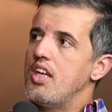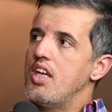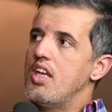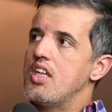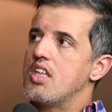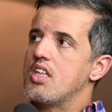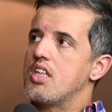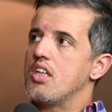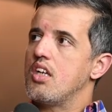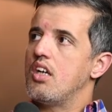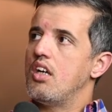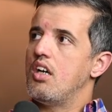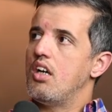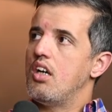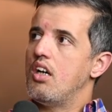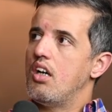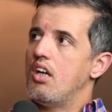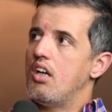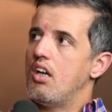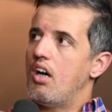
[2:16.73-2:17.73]
these
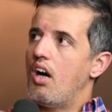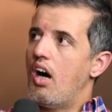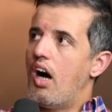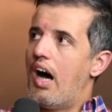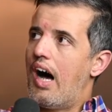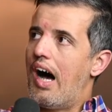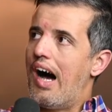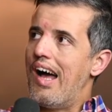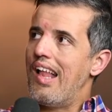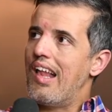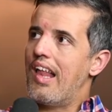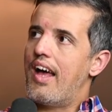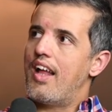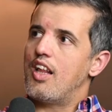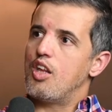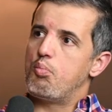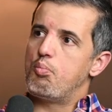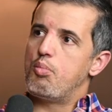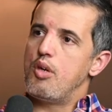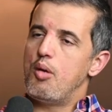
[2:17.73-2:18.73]

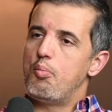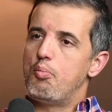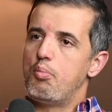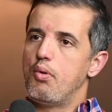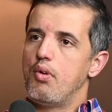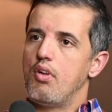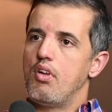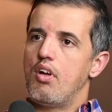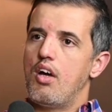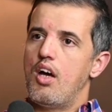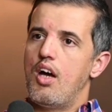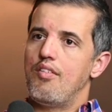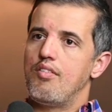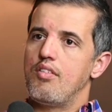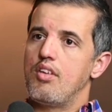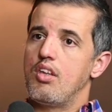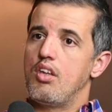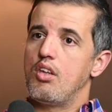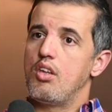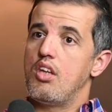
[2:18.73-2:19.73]
Highland people
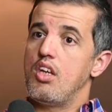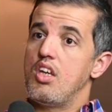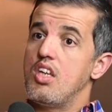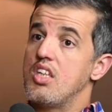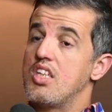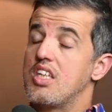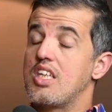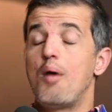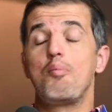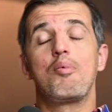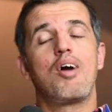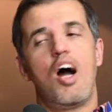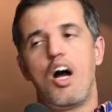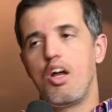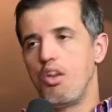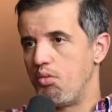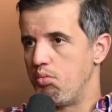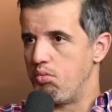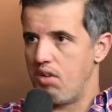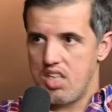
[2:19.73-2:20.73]
have some
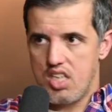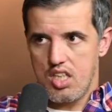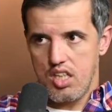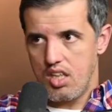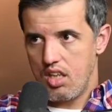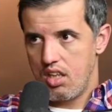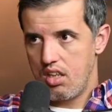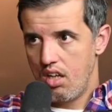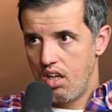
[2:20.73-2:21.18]
kind of wrestling.